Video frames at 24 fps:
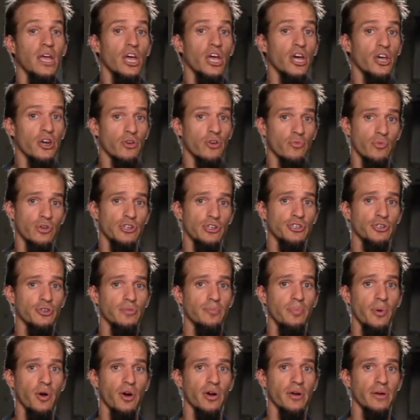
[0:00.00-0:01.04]
An original
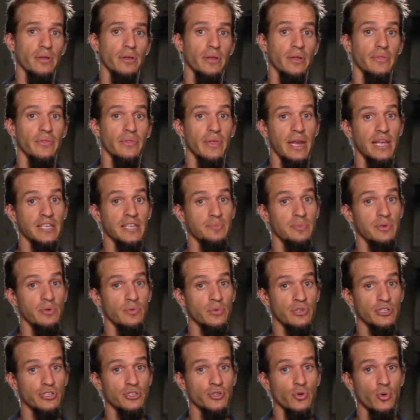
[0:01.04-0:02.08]
part that has been
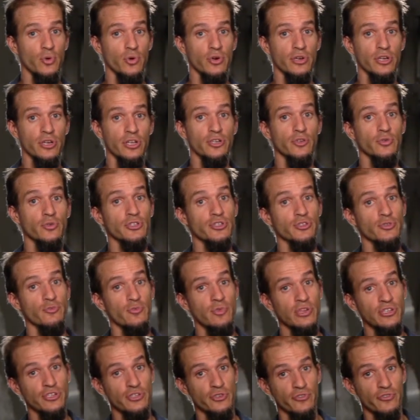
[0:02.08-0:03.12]
restored to its
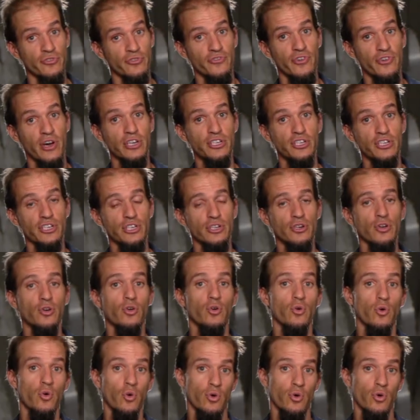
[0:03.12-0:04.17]
original function
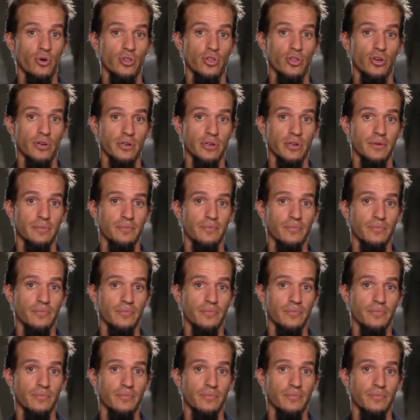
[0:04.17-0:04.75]
or look.